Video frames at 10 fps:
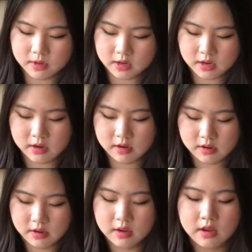it
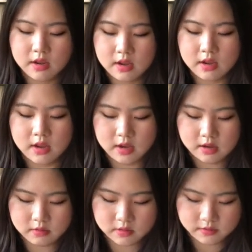
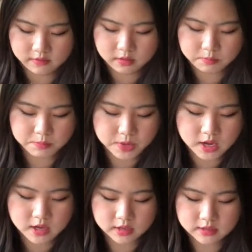out of the
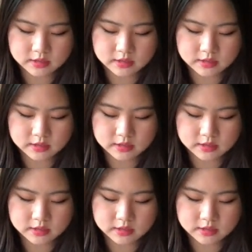box,